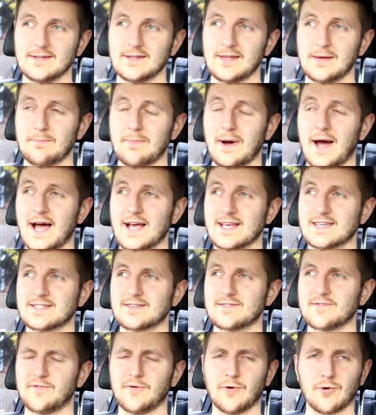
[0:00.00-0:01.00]
The
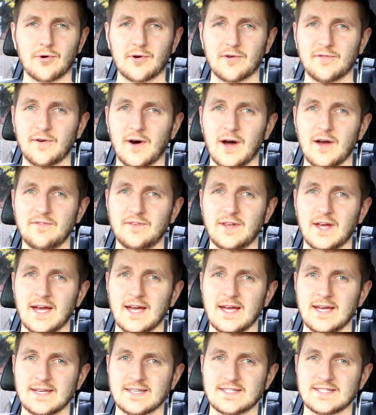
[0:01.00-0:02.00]
past 4 or 5
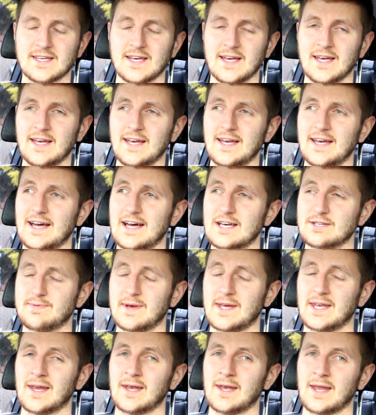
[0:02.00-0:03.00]
days has
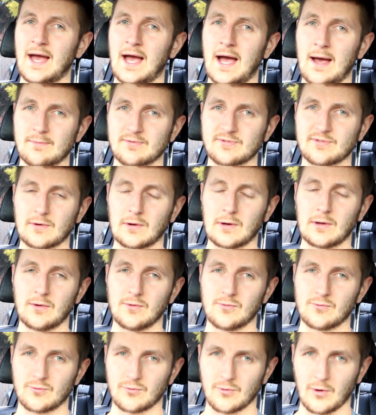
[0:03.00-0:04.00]
been an
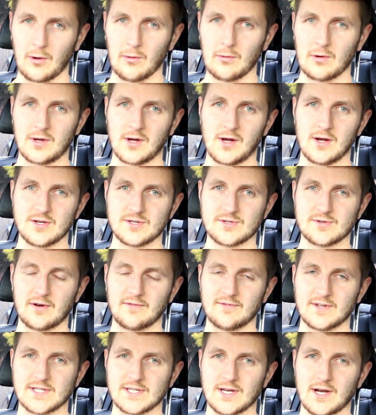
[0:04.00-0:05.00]
absolute roller coaster
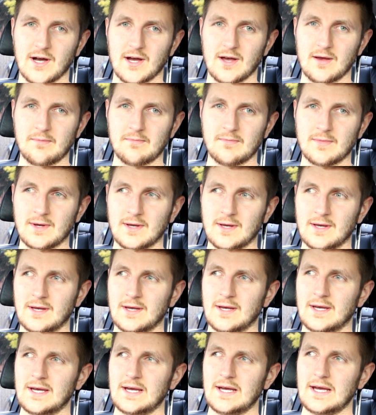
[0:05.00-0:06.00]
of a time.
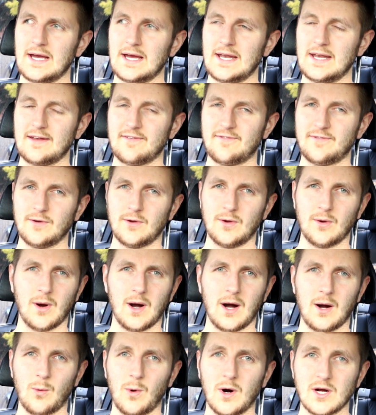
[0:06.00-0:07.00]
And if you
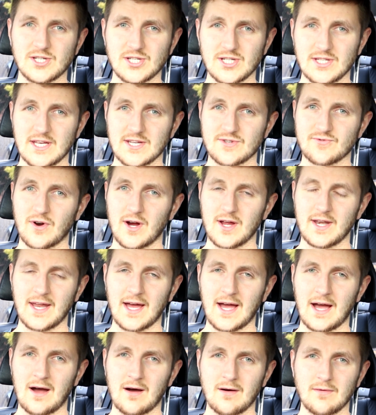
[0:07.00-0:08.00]
are watching this right
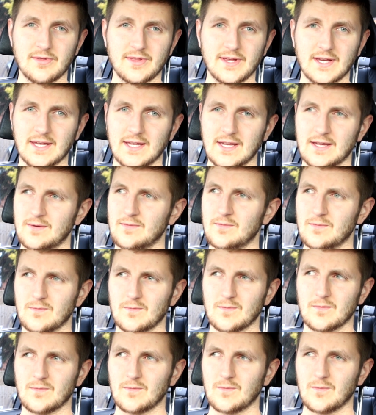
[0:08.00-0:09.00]
now thinking,
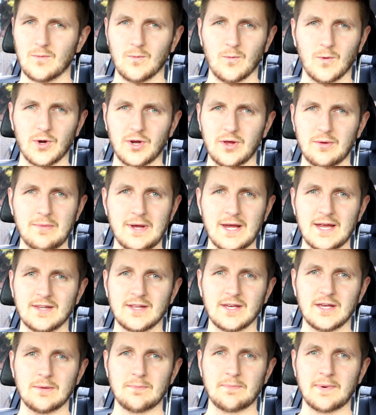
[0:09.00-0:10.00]
what do you mean
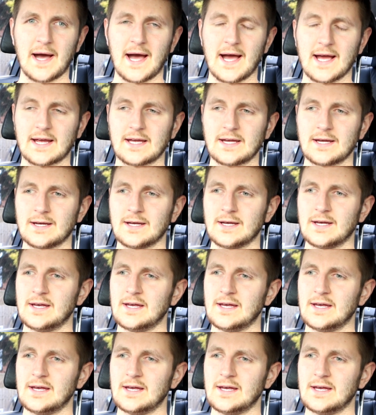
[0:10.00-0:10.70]
that you're back?